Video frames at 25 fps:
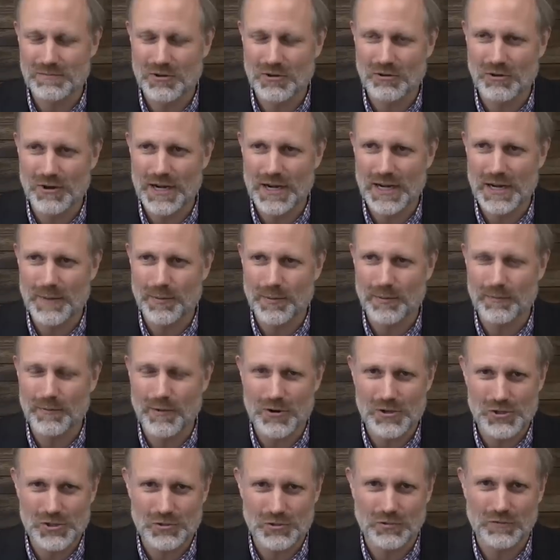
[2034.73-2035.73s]
creating a
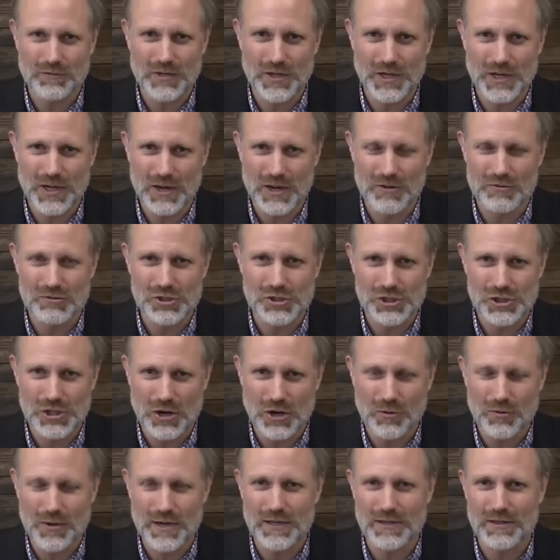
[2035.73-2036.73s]
promotional video
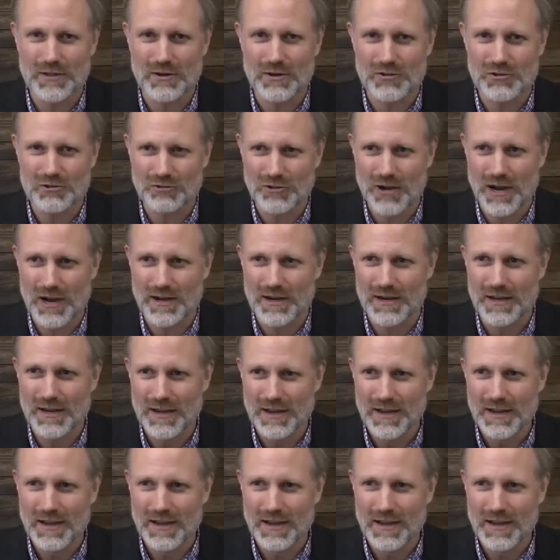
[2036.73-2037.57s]
showing their truck